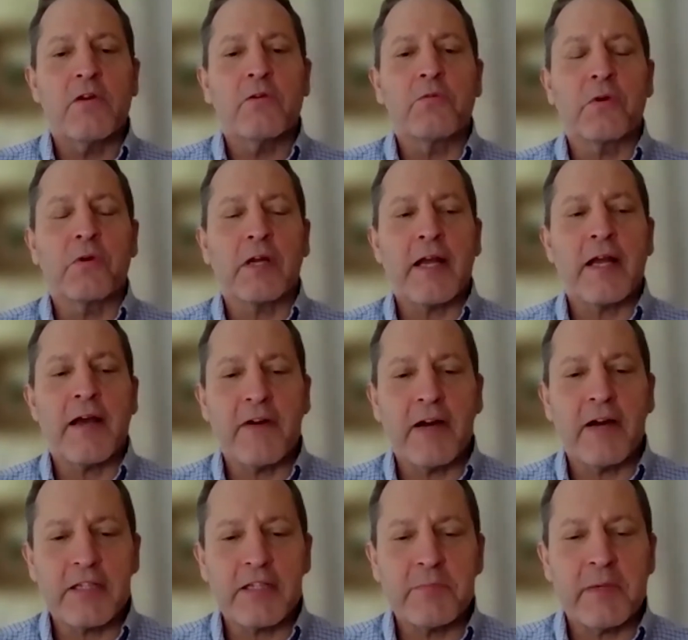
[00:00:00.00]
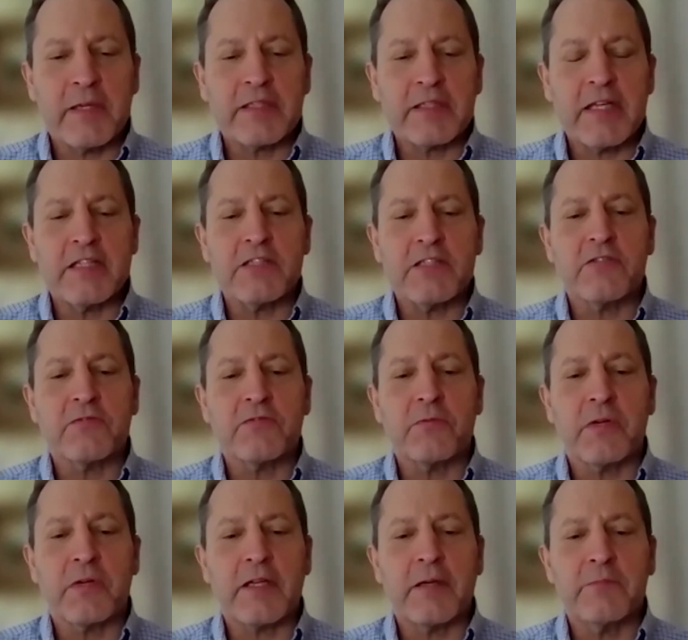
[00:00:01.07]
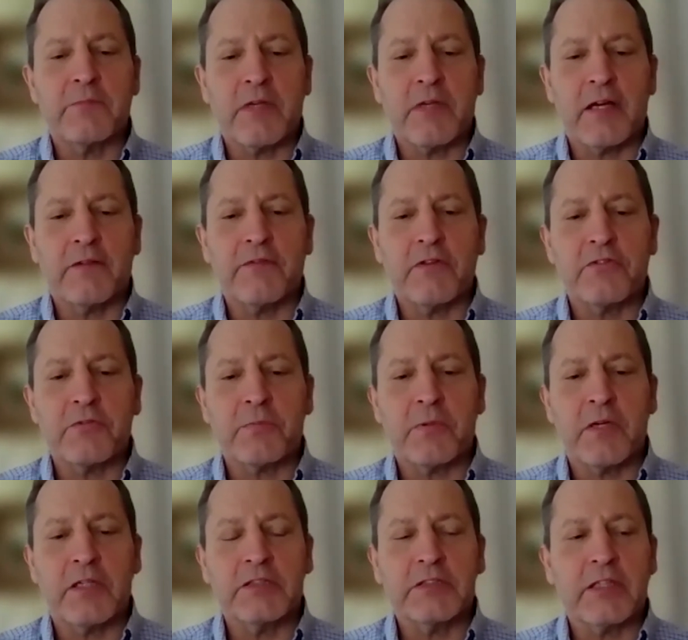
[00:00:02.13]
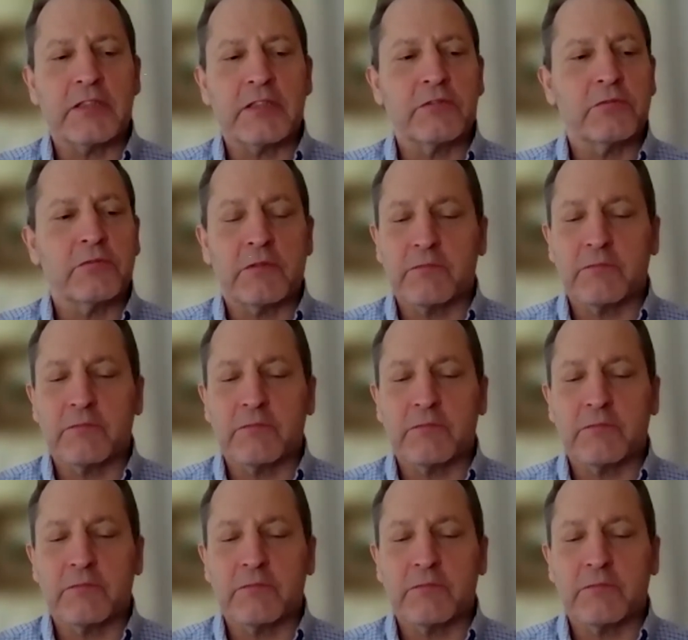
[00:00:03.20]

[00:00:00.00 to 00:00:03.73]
We're going to have high expectations for what comes out of those projects.